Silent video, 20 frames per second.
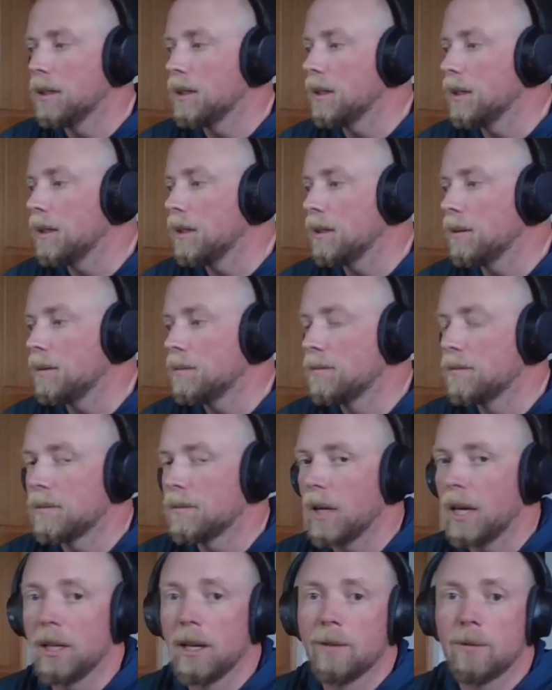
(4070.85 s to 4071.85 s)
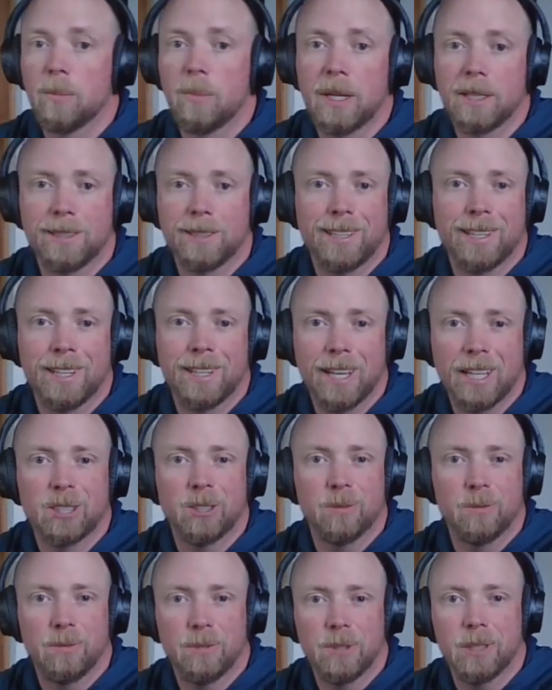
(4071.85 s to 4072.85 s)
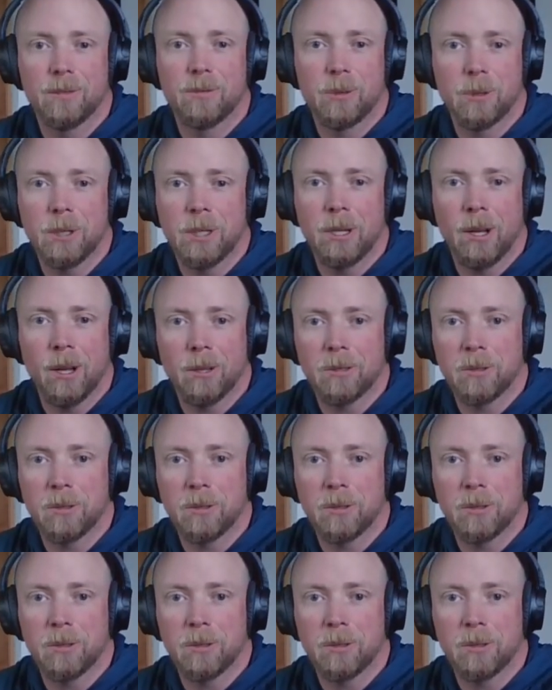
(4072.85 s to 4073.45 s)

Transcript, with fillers: Um, and you have a basic connection fee of $30